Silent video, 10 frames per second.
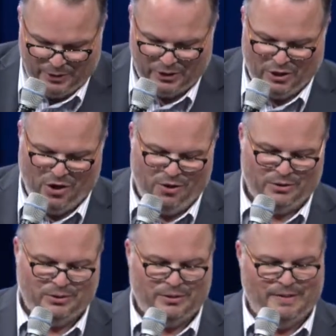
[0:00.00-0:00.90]
which is
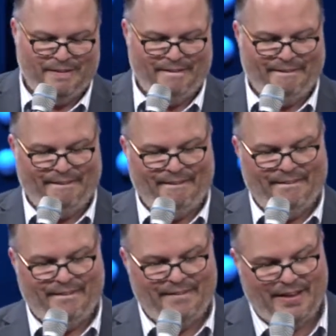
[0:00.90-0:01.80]
lost.
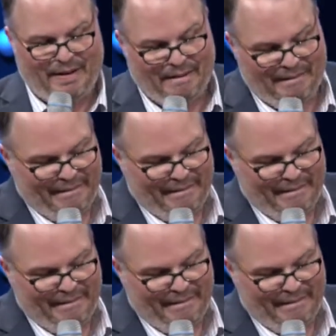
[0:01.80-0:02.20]
Now,